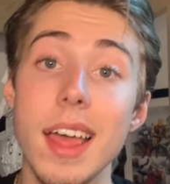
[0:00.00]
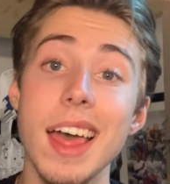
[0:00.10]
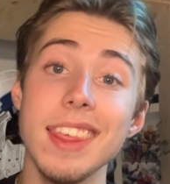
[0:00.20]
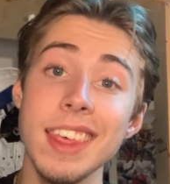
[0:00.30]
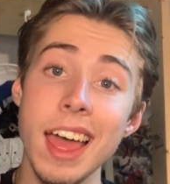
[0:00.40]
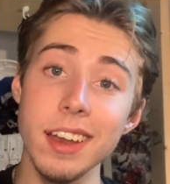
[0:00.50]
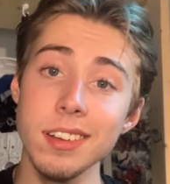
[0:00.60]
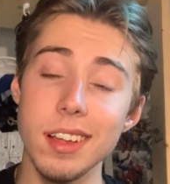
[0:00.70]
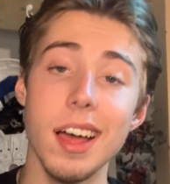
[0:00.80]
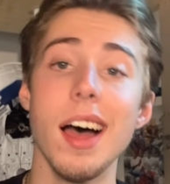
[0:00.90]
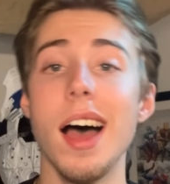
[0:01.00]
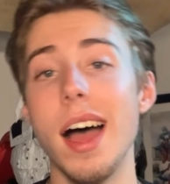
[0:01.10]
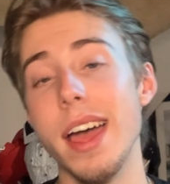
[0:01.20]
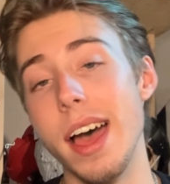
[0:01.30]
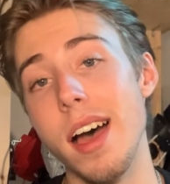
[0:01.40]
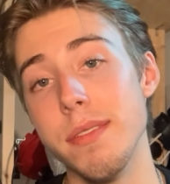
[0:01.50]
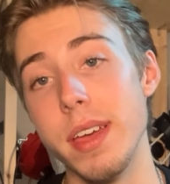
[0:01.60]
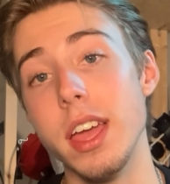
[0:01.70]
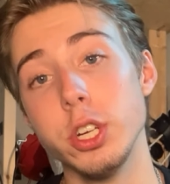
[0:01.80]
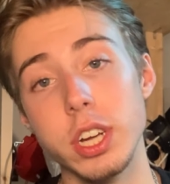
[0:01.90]
And then I have
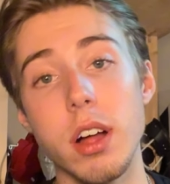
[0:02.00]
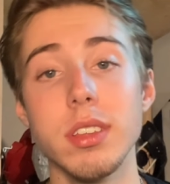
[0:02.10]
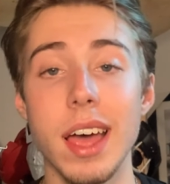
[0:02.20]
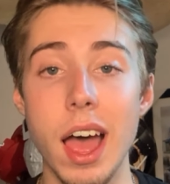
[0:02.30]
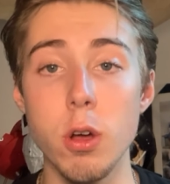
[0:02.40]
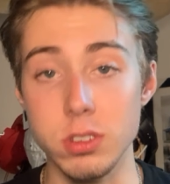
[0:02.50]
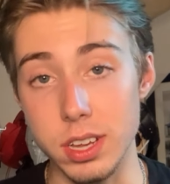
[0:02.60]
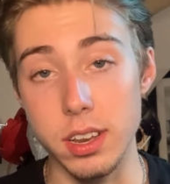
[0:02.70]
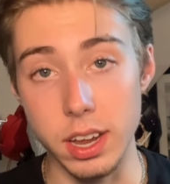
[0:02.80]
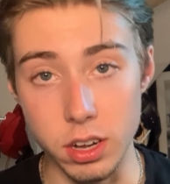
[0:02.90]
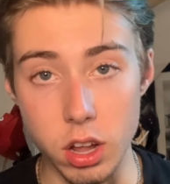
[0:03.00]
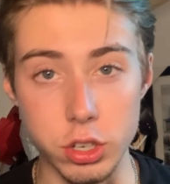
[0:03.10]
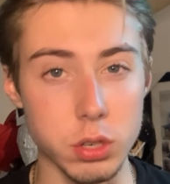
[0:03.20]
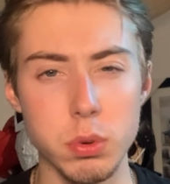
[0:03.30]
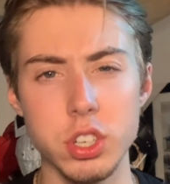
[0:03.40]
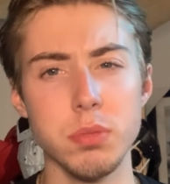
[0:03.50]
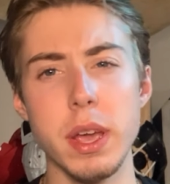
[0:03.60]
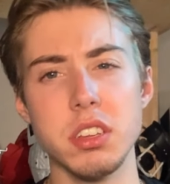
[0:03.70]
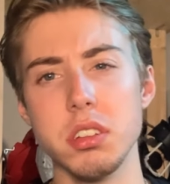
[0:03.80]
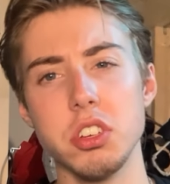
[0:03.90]
a shell to house said technology, which is
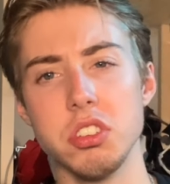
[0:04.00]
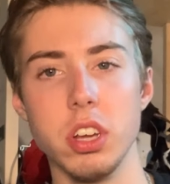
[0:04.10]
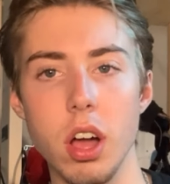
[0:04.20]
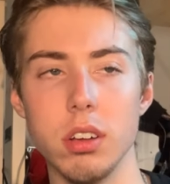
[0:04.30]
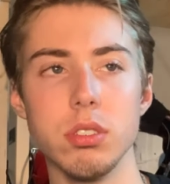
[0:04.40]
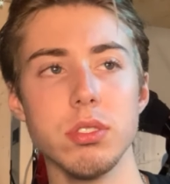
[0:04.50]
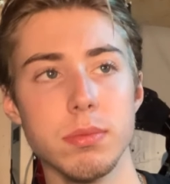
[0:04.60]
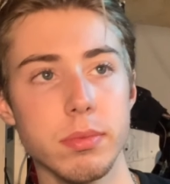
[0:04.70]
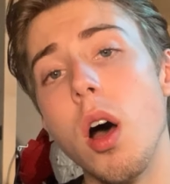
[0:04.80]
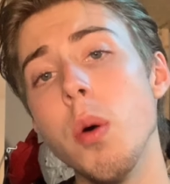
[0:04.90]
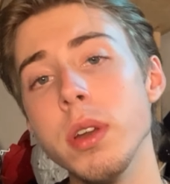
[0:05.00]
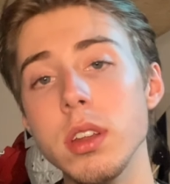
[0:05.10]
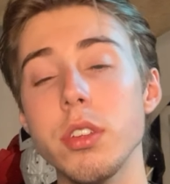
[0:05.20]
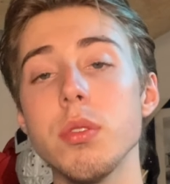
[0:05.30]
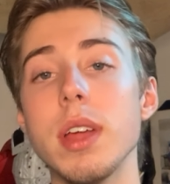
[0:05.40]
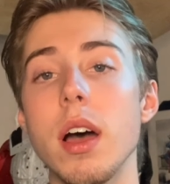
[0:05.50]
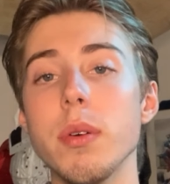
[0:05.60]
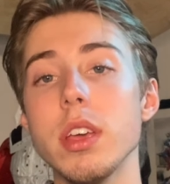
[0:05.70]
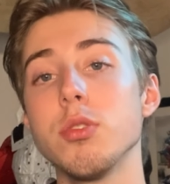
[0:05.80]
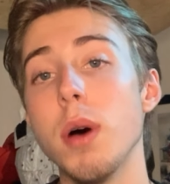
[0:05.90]
basically just the goggles. All we need to do
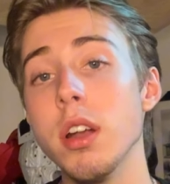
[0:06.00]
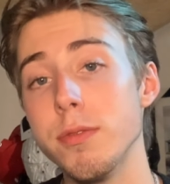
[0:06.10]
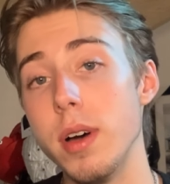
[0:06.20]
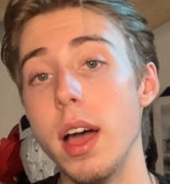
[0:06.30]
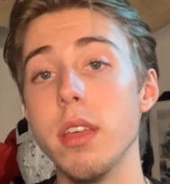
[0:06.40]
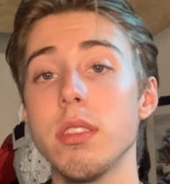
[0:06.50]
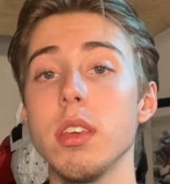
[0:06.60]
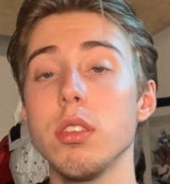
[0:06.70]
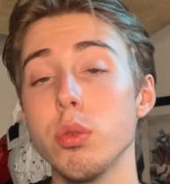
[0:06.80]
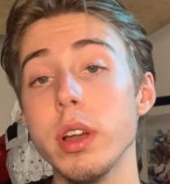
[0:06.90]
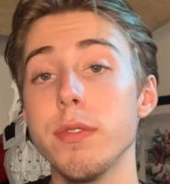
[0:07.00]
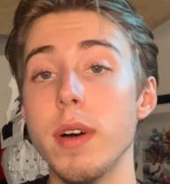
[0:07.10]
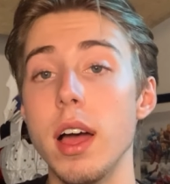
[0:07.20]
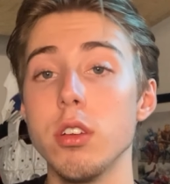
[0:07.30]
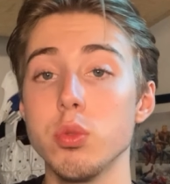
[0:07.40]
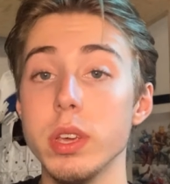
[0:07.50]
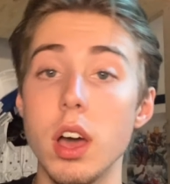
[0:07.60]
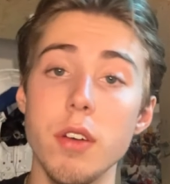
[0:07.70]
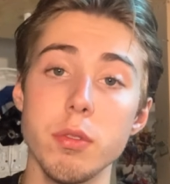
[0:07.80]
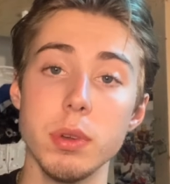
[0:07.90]
now is modify the 3D files we
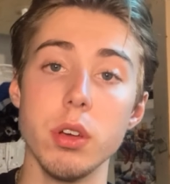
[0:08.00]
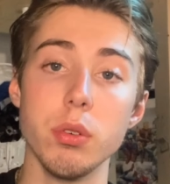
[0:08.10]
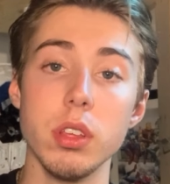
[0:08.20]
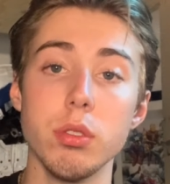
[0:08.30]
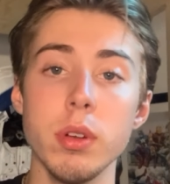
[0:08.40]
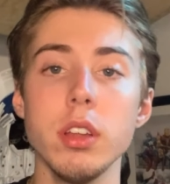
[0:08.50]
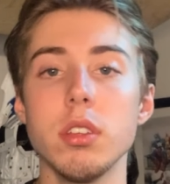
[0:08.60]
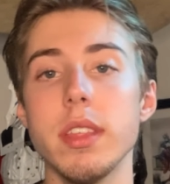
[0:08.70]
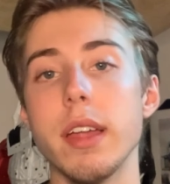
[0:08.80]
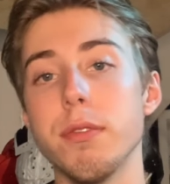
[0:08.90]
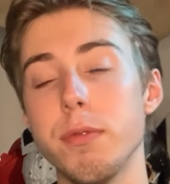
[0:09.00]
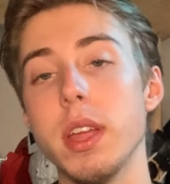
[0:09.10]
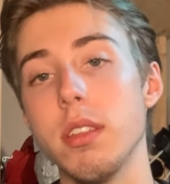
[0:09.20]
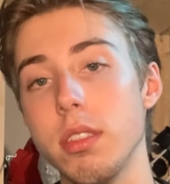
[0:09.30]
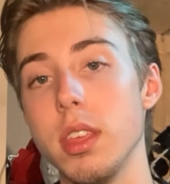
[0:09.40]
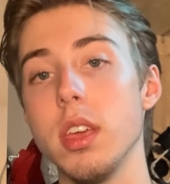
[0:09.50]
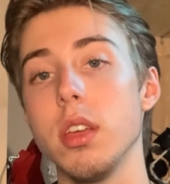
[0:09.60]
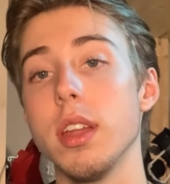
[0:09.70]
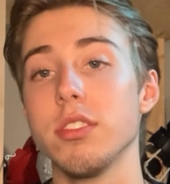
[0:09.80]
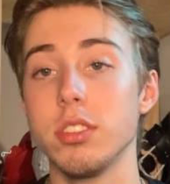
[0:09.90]
got from DoD3 to then fit
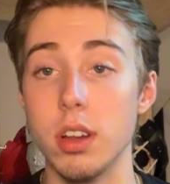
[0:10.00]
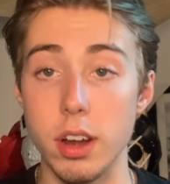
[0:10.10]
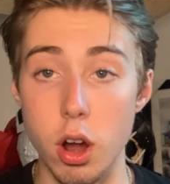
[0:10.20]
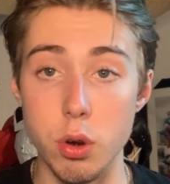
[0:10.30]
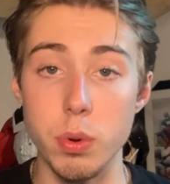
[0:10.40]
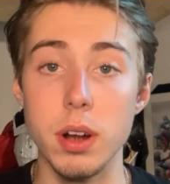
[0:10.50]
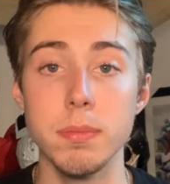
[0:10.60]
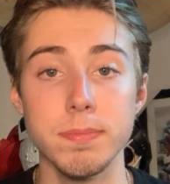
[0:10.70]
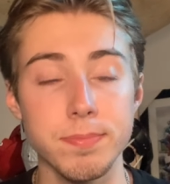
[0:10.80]
the necessary hardware.